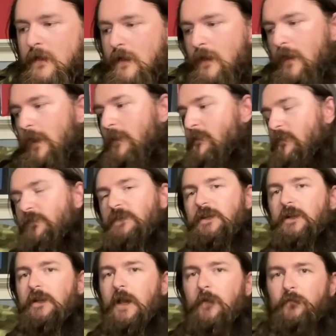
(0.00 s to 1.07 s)
I've seen
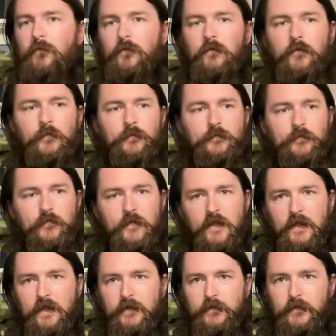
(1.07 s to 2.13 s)
a couple
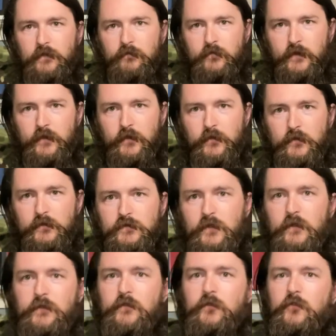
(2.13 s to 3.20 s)
good videos
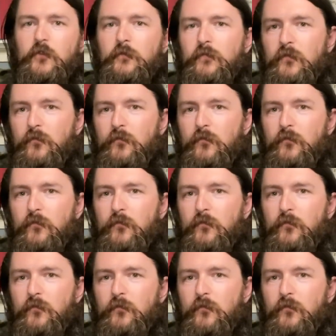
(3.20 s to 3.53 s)
on YouTube